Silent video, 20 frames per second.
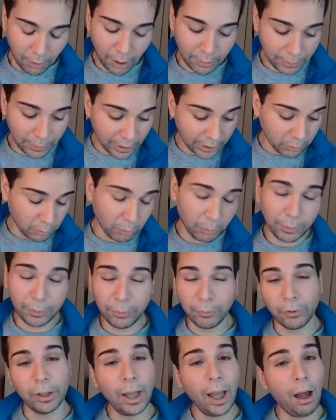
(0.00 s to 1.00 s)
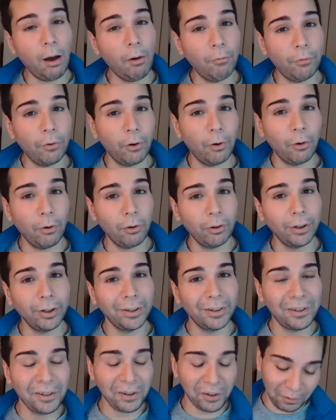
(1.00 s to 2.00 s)
This will be really helpful
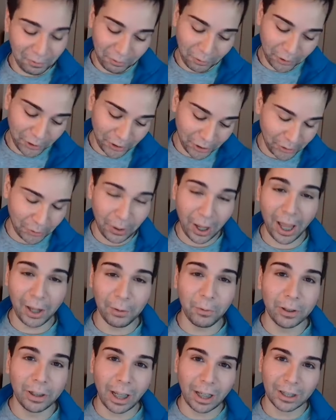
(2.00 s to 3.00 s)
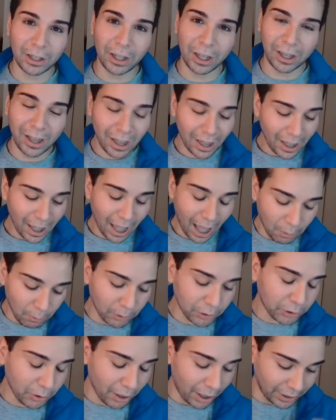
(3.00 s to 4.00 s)
for you. I will
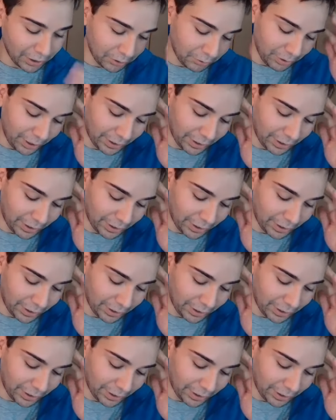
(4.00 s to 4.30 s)
try to do it.